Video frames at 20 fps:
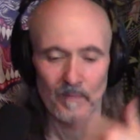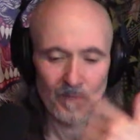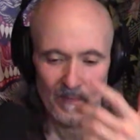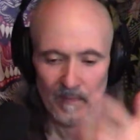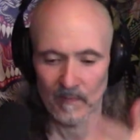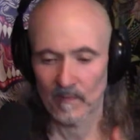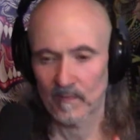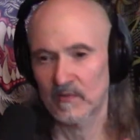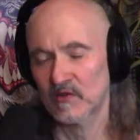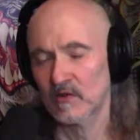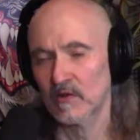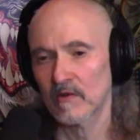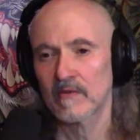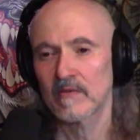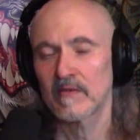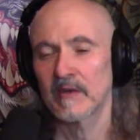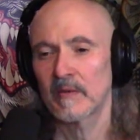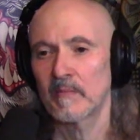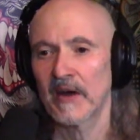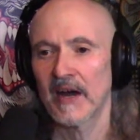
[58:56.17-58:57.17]

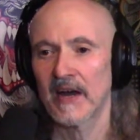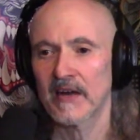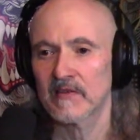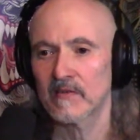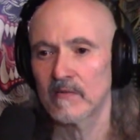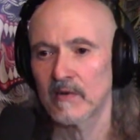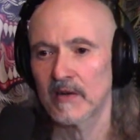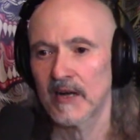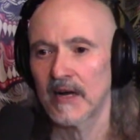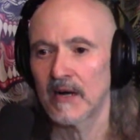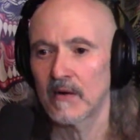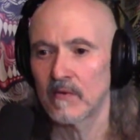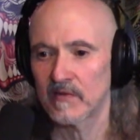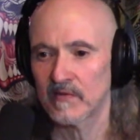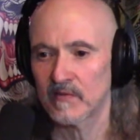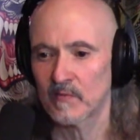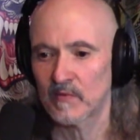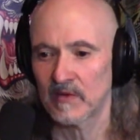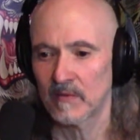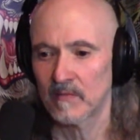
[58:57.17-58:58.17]
circling back to what I
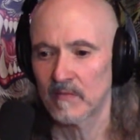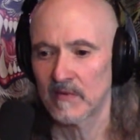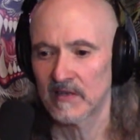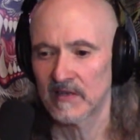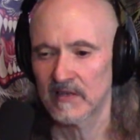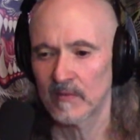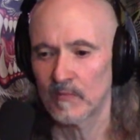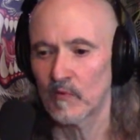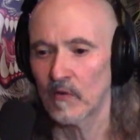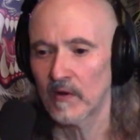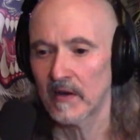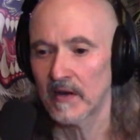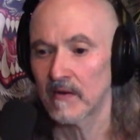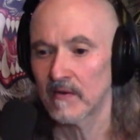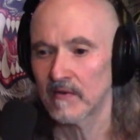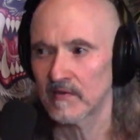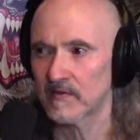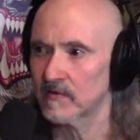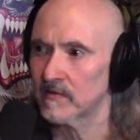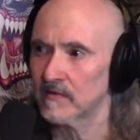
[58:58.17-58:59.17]
was pretty much the point I
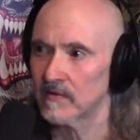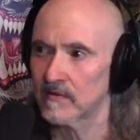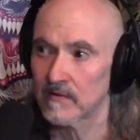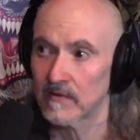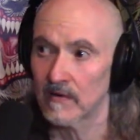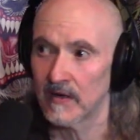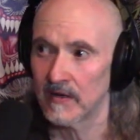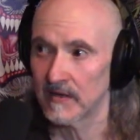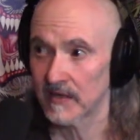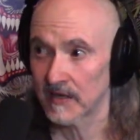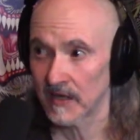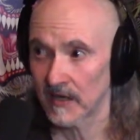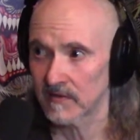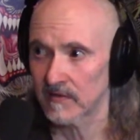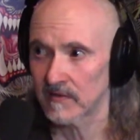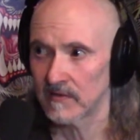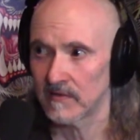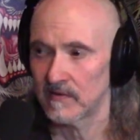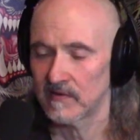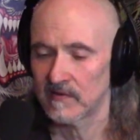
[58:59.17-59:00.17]
was trying to get
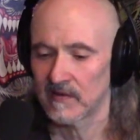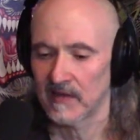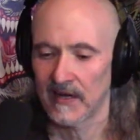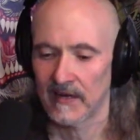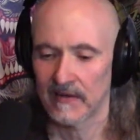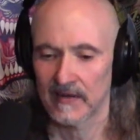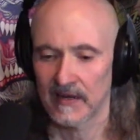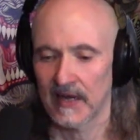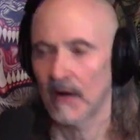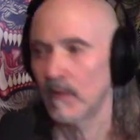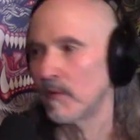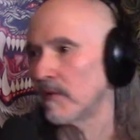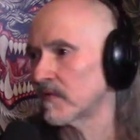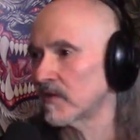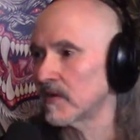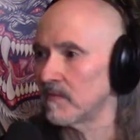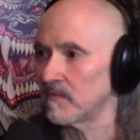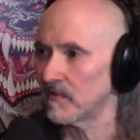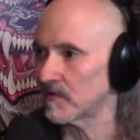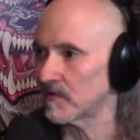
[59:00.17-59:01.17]
to is that now we've come this